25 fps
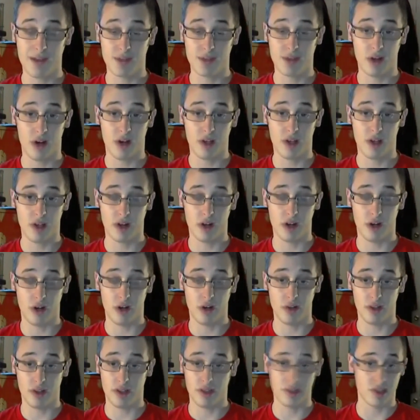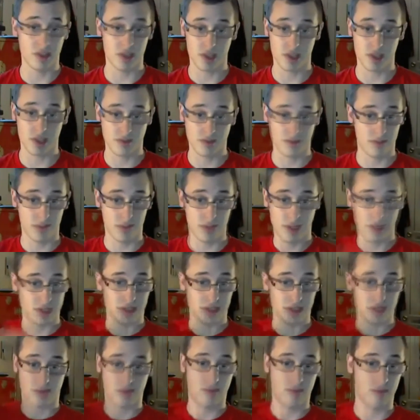They go on their own and they
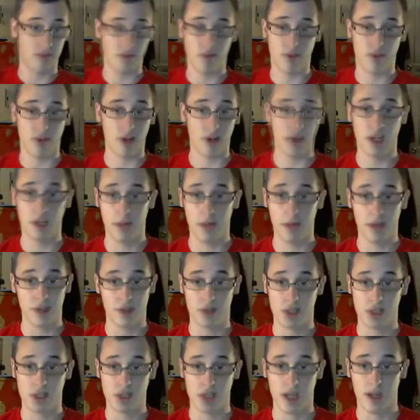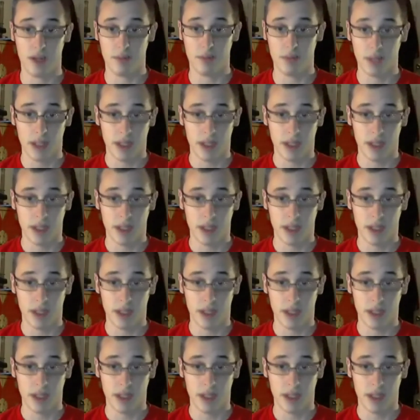just forget about their team.